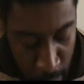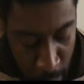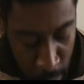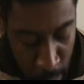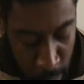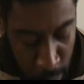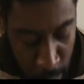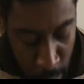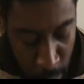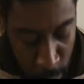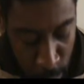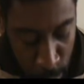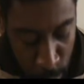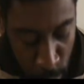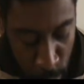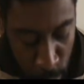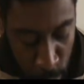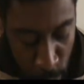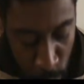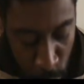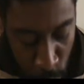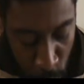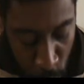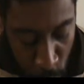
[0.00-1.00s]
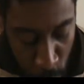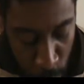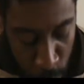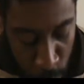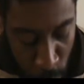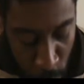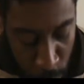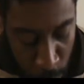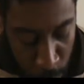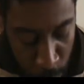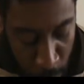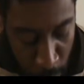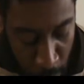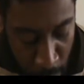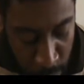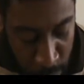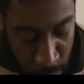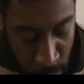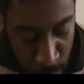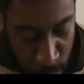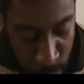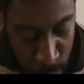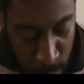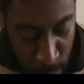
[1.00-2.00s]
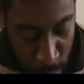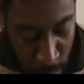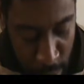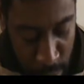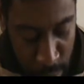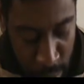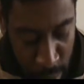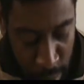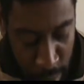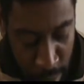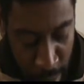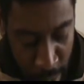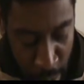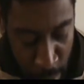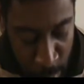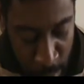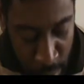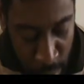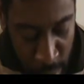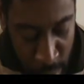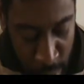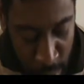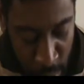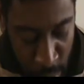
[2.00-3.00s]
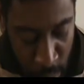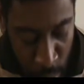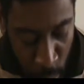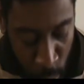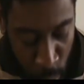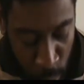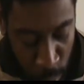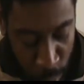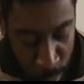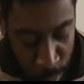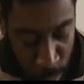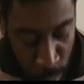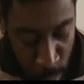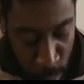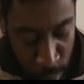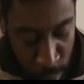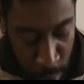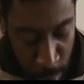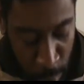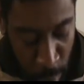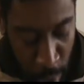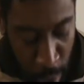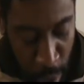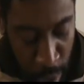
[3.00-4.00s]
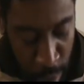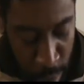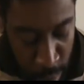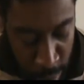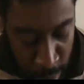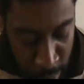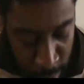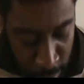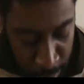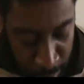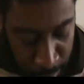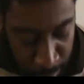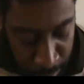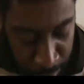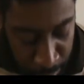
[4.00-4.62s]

And therefore the Lord brought upon them strange calamities, and overthrew them utterly.